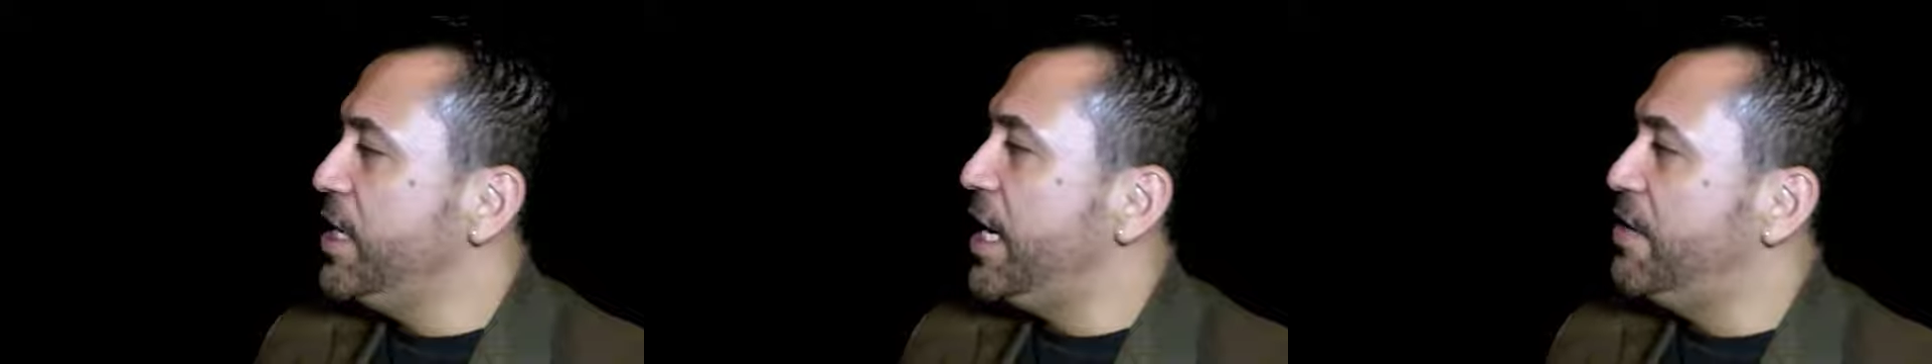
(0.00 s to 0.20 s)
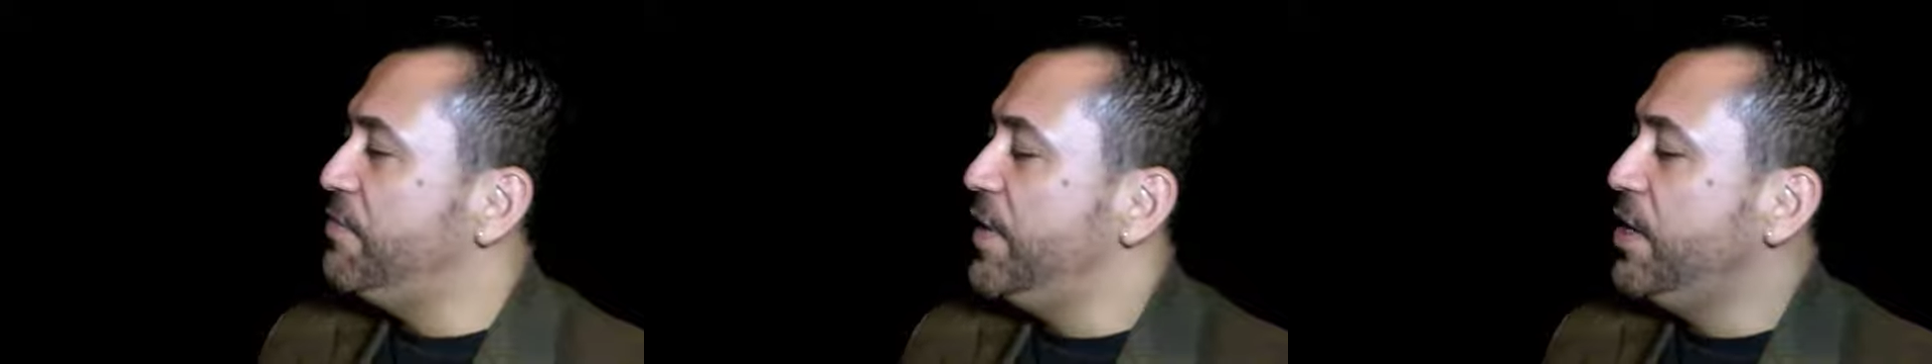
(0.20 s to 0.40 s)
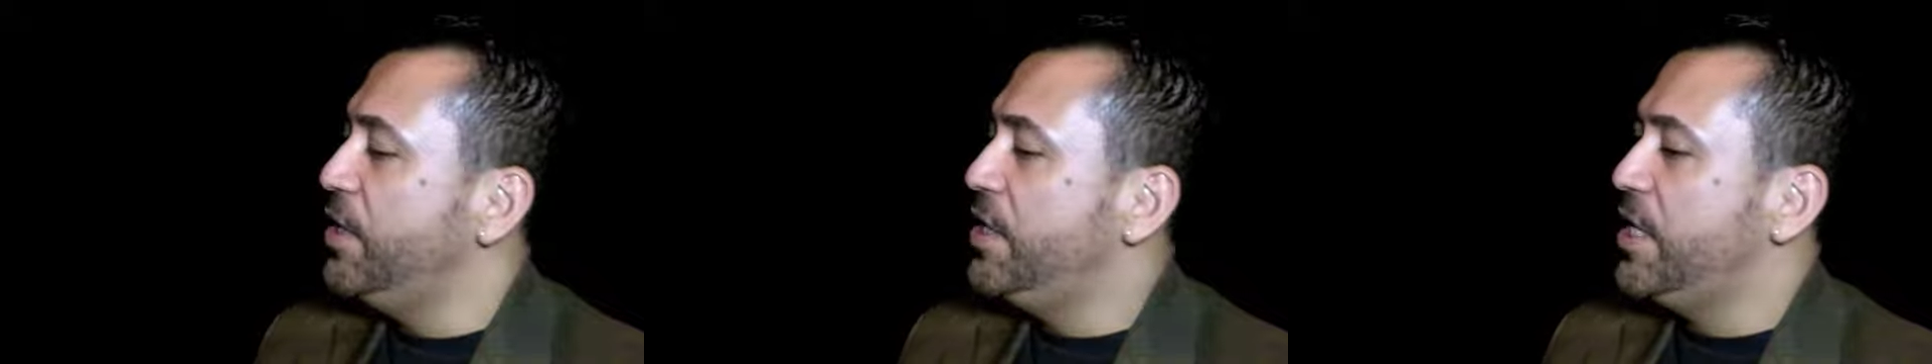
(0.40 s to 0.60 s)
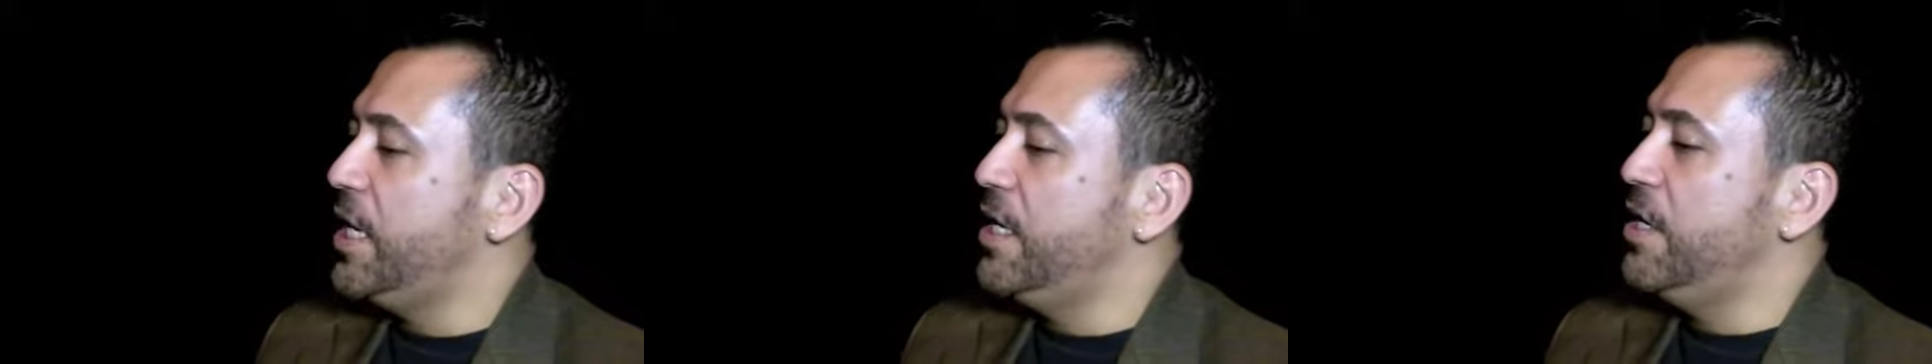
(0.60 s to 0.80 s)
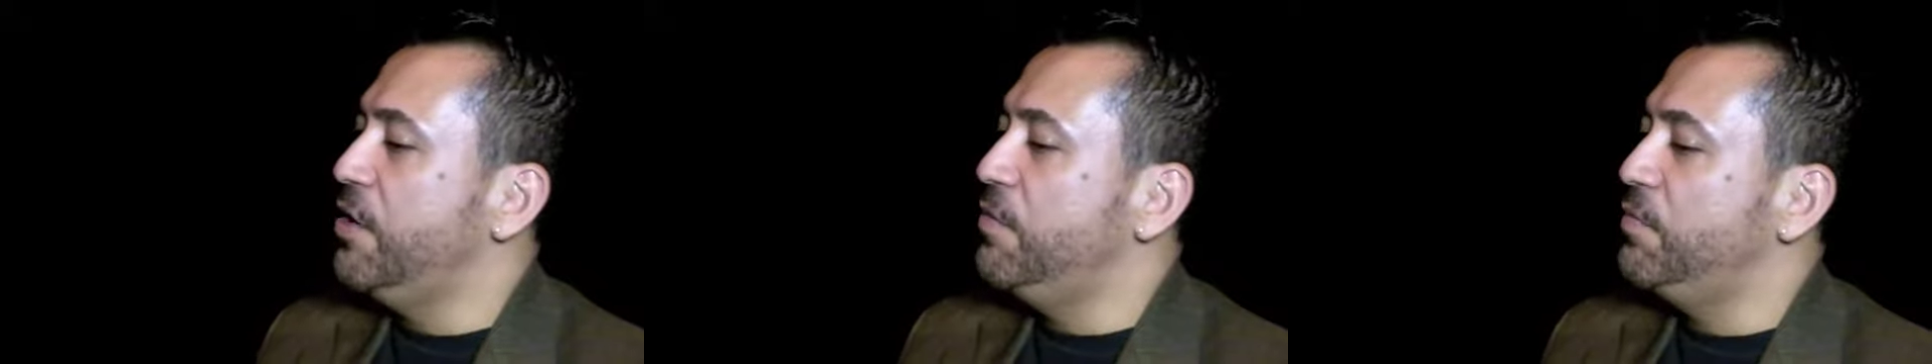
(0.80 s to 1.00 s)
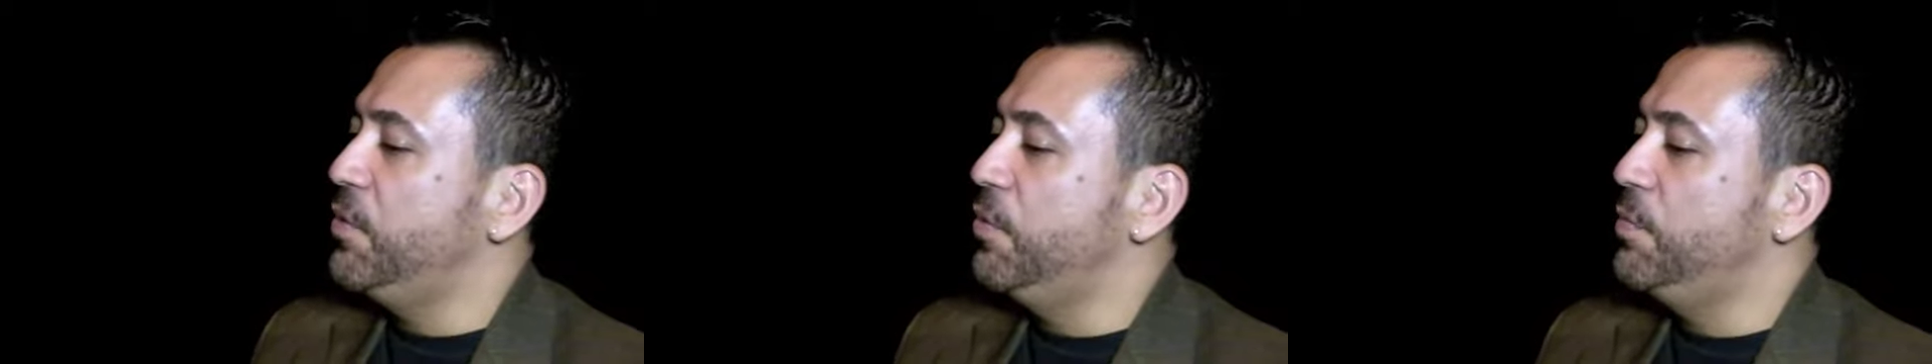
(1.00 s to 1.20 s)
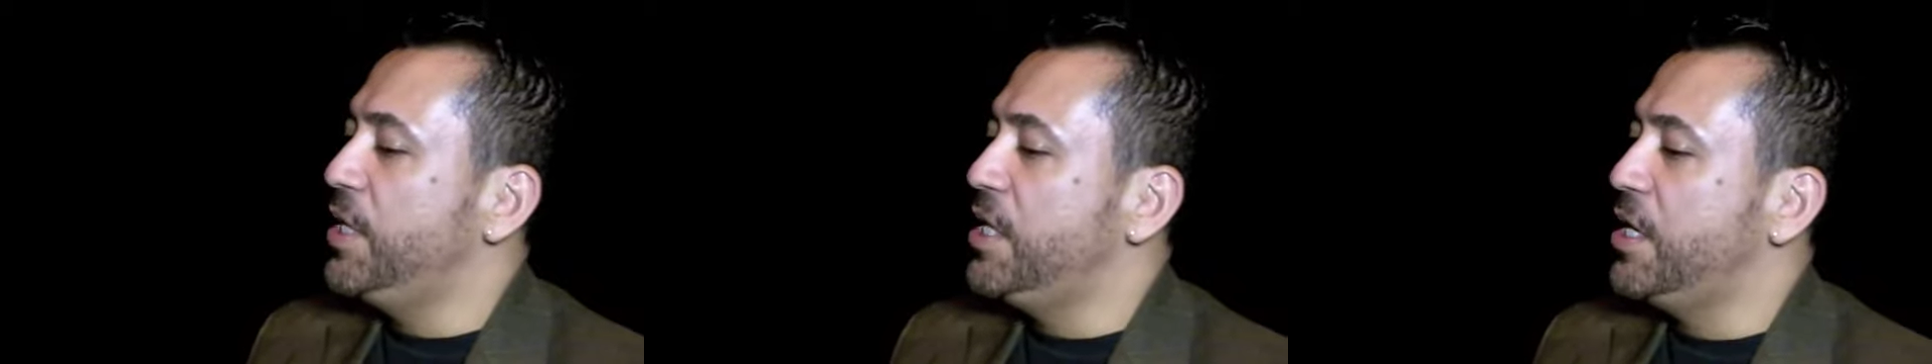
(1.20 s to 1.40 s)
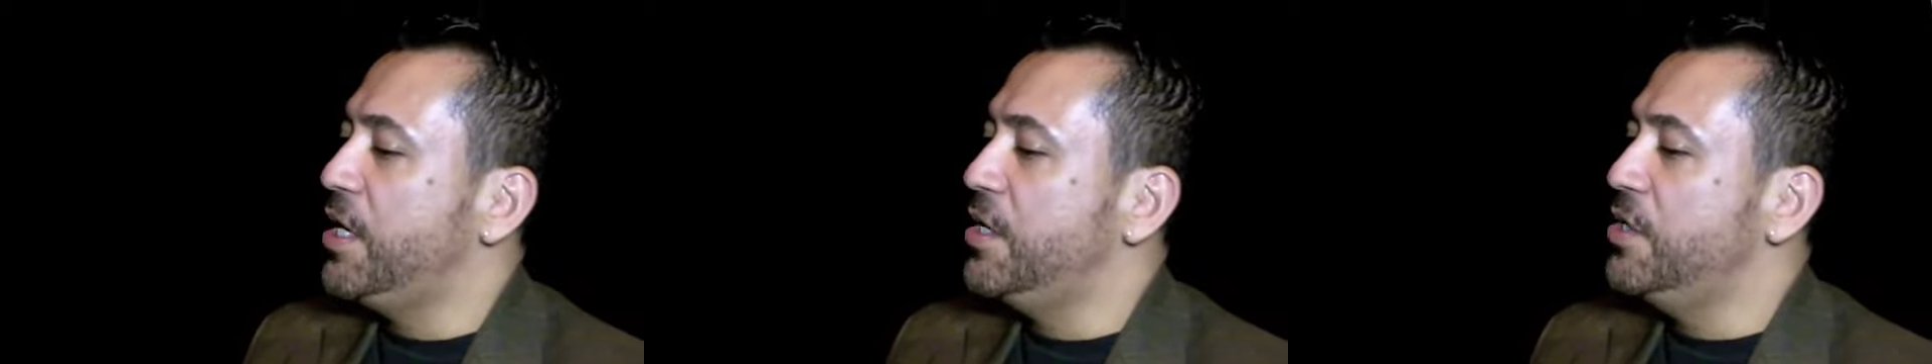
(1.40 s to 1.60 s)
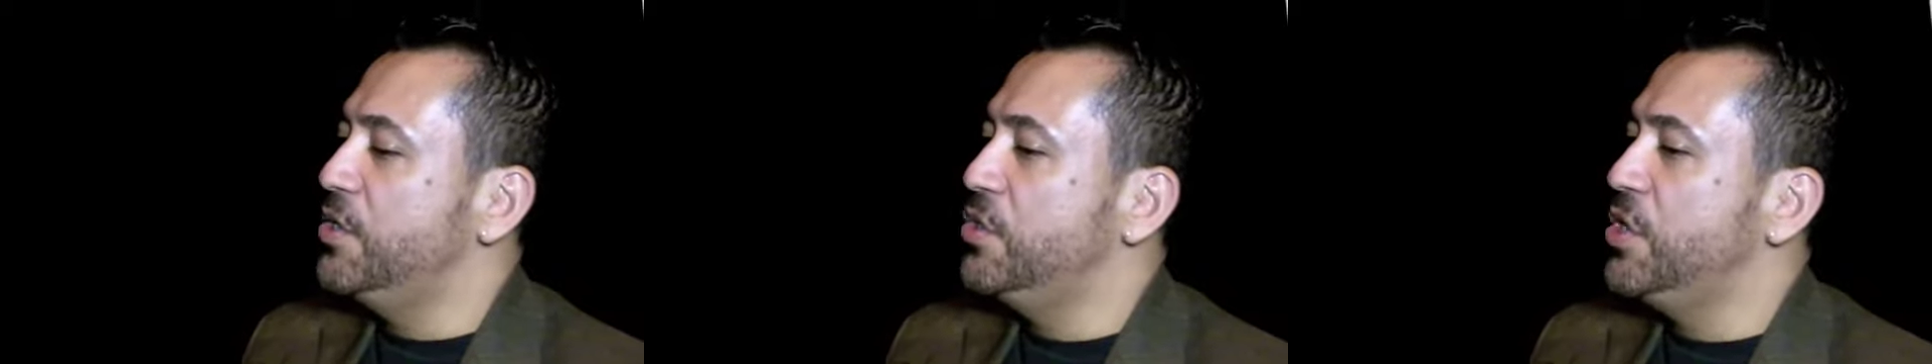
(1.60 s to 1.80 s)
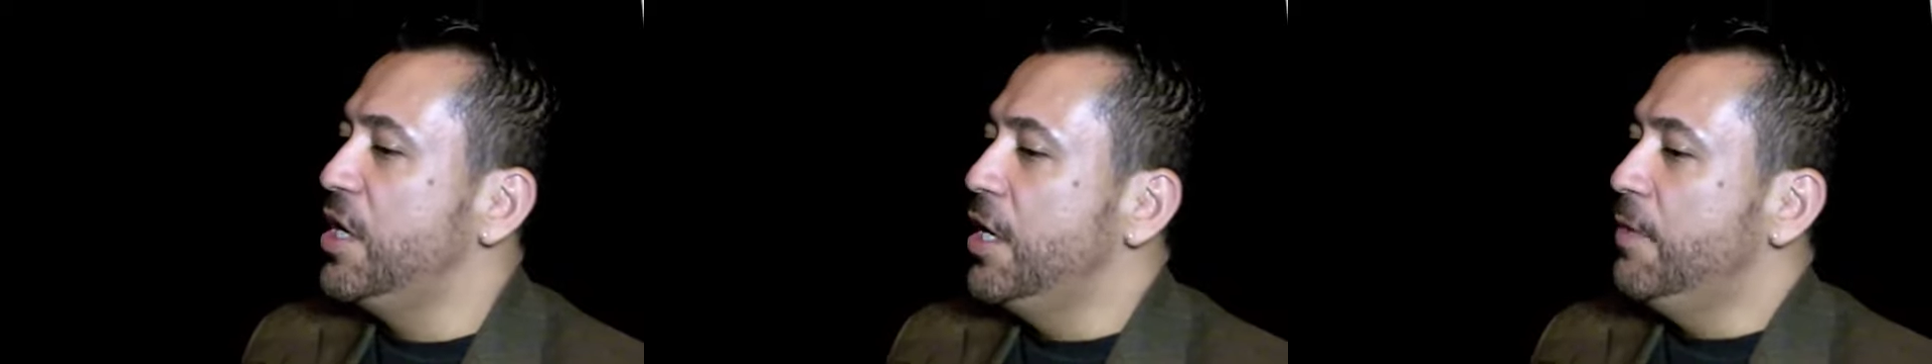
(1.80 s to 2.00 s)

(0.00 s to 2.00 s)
I found it kind of helpful because